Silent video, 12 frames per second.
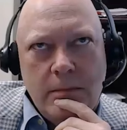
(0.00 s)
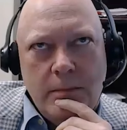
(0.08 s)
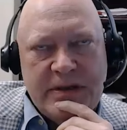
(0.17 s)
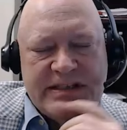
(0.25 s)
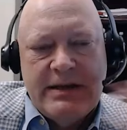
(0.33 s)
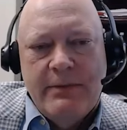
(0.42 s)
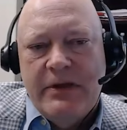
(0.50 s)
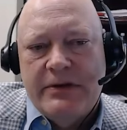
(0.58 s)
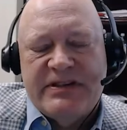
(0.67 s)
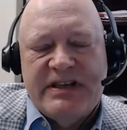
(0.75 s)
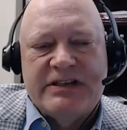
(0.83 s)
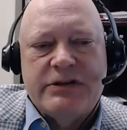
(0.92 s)
but some of
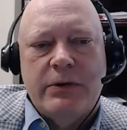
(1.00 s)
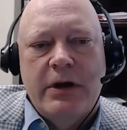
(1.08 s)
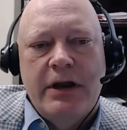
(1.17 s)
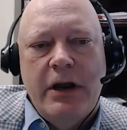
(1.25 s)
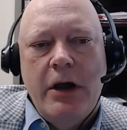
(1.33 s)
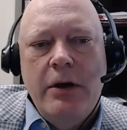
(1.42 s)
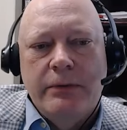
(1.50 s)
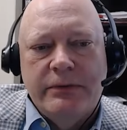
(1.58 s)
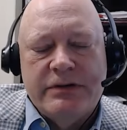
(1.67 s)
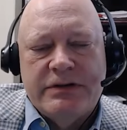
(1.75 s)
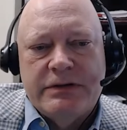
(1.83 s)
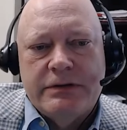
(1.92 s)
those things are
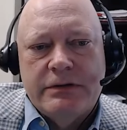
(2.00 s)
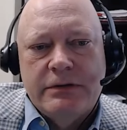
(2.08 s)
unknowns.